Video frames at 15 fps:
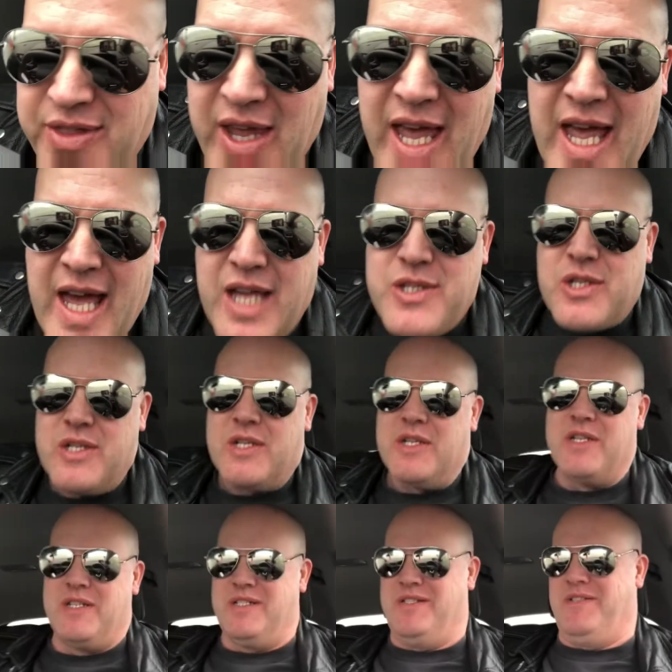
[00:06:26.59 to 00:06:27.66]
that.
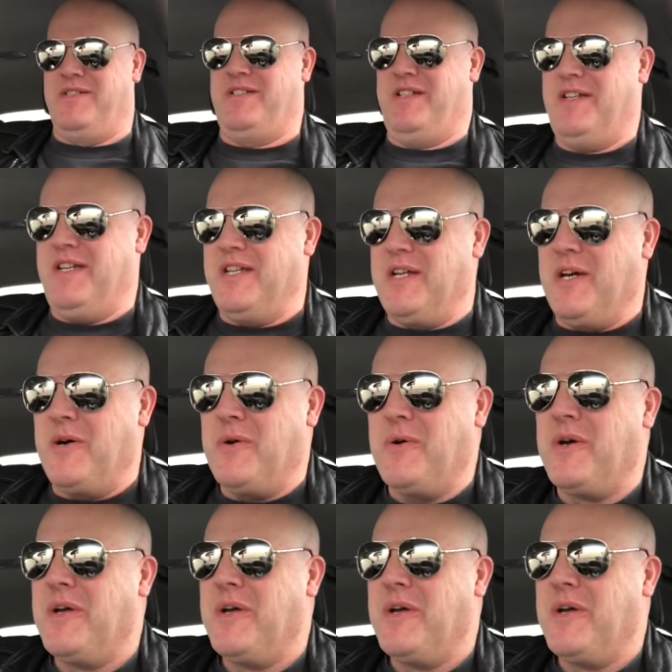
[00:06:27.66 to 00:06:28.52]
You know,